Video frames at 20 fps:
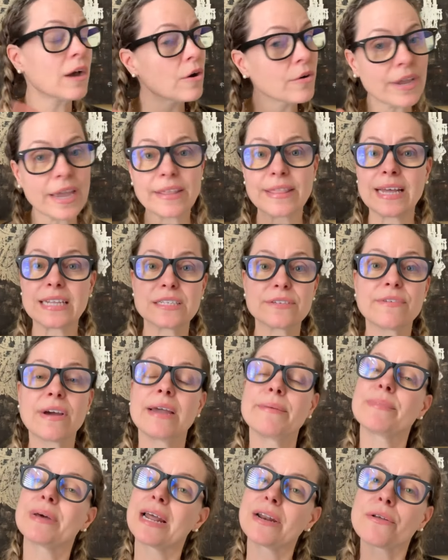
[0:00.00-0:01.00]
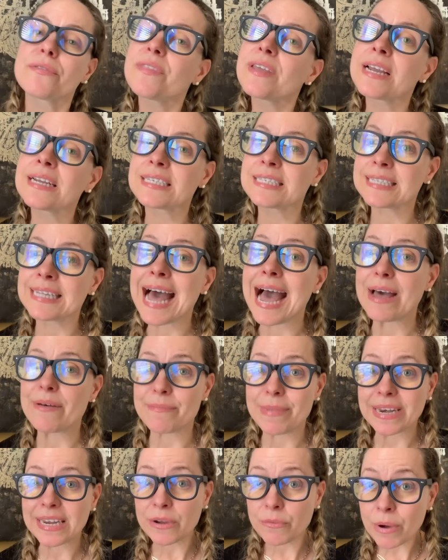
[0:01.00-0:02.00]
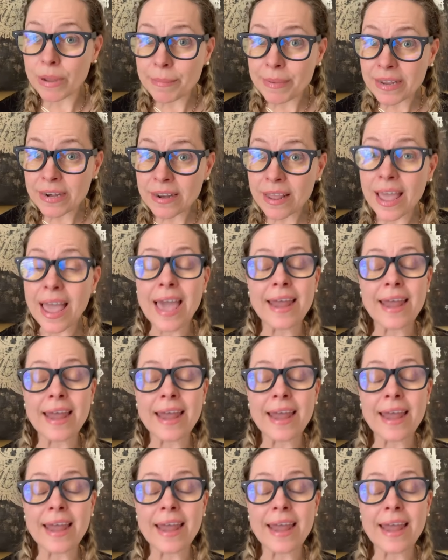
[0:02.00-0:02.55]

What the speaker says: Okay, that's fine. But I don't think it's that many women.